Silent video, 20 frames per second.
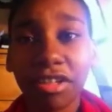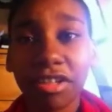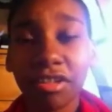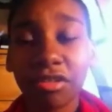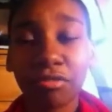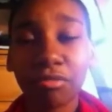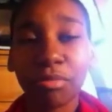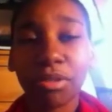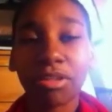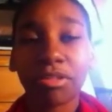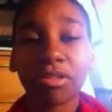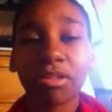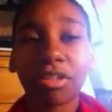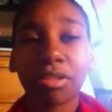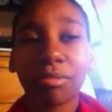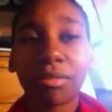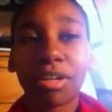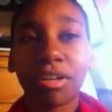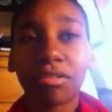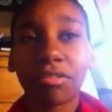you'll be learning
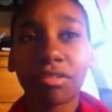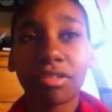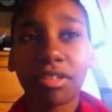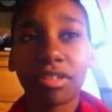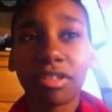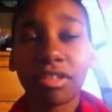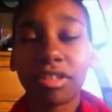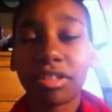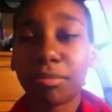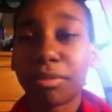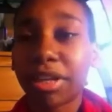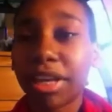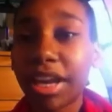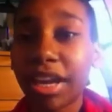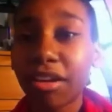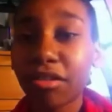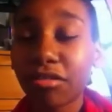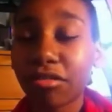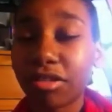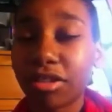about, such as
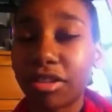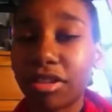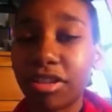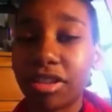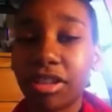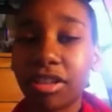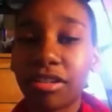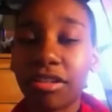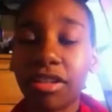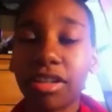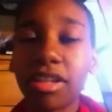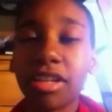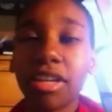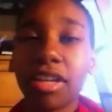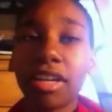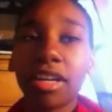mechanical engineering,